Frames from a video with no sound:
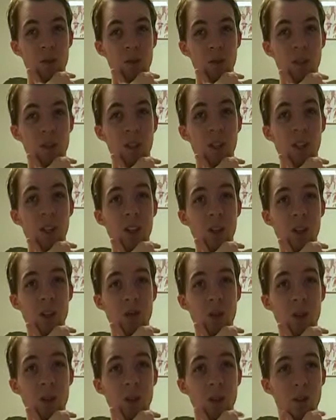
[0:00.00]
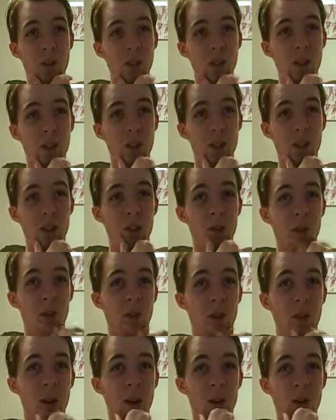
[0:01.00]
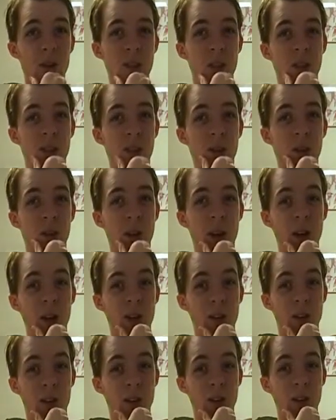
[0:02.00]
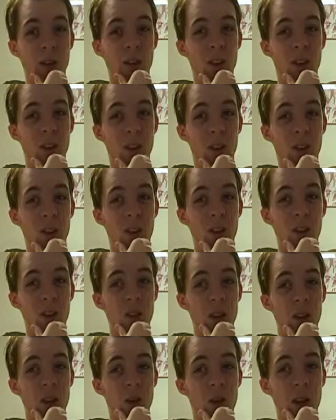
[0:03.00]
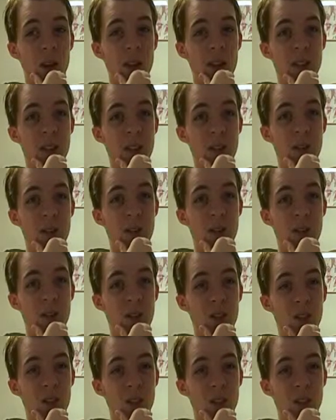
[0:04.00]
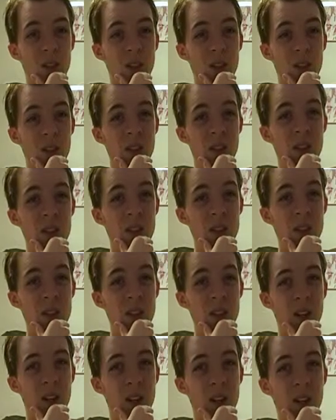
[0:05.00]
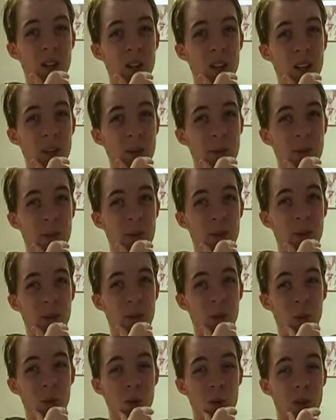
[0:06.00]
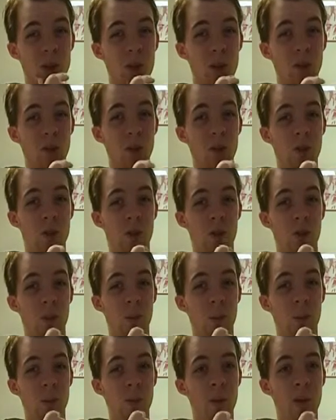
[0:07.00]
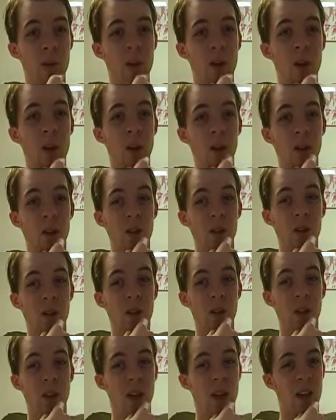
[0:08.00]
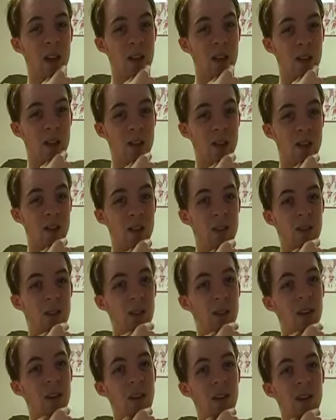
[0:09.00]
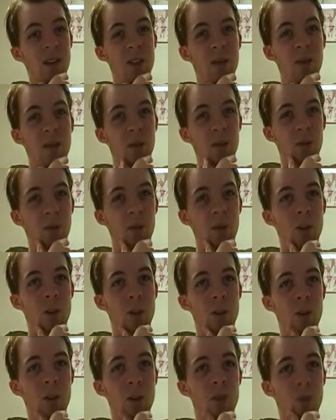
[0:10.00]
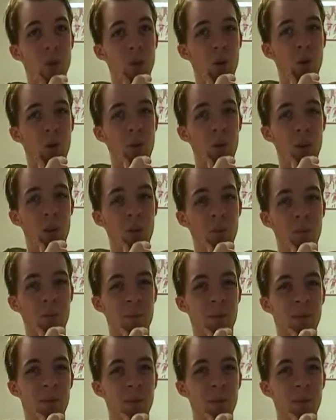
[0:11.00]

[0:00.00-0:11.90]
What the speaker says: well, she does do what the Doctor does, go around saving planets and everything, except she's not necessarily the same as the Doctor, whereas the Doctor's all good and nice to people. She's more of a,